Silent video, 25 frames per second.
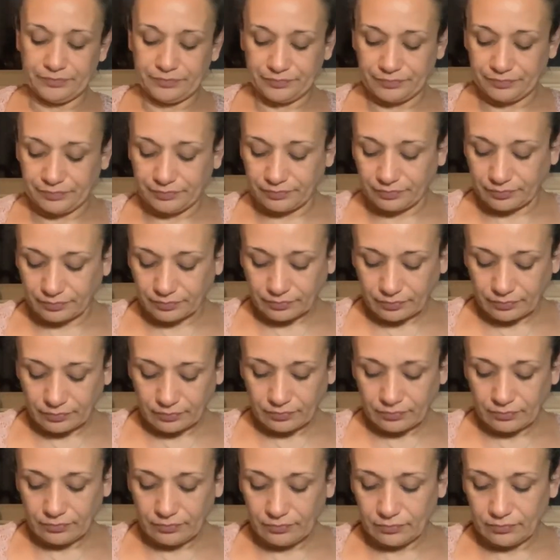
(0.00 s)

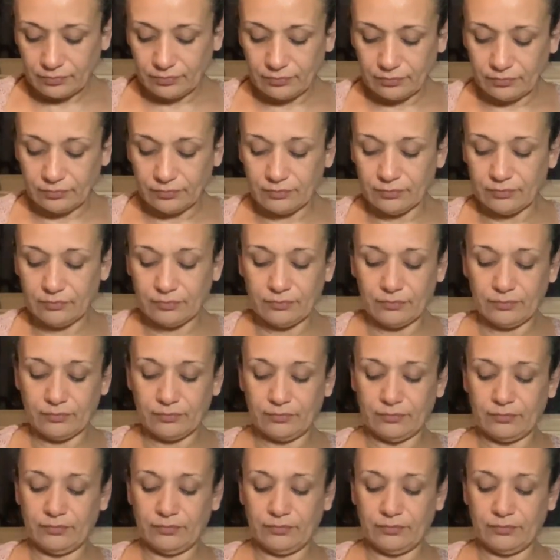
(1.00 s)
Nobody speaks.